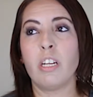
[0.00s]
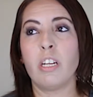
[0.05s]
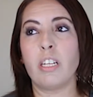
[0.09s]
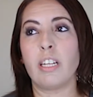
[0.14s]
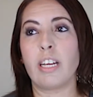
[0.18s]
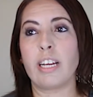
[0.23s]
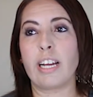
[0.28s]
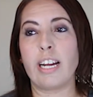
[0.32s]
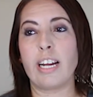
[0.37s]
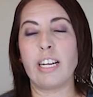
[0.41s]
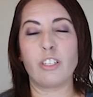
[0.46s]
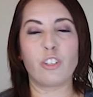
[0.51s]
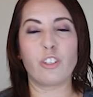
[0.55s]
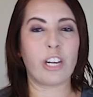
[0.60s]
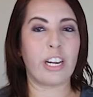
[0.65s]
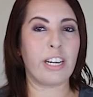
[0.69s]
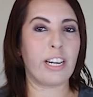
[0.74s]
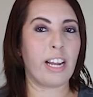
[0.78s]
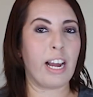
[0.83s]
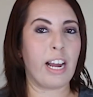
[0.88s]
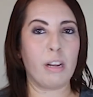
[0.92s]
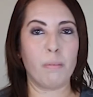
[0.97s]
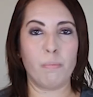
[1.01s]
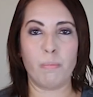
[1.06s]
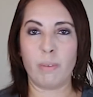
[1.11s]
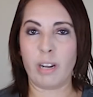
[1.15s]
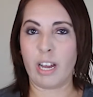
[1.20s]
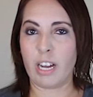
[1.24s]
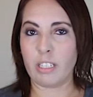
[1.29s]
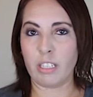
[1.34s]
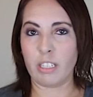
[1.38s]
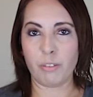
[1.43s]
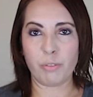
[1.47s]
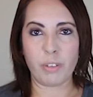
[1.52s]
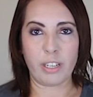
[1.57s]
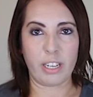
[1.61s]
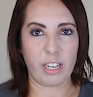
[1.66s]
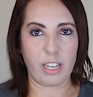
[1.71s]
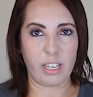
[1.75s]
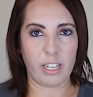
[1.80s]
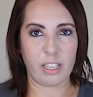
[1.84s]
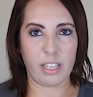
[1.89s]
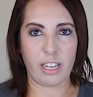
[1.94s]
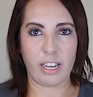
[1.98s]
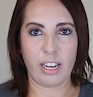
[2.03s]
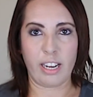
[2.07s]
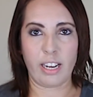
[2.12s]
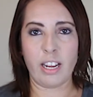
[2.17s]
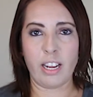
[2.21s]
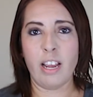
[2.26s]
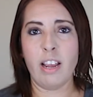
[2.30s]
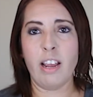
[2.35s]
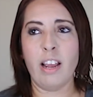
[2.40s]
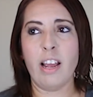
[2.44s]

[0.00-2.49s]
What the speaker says: Like I'm not lifting anything.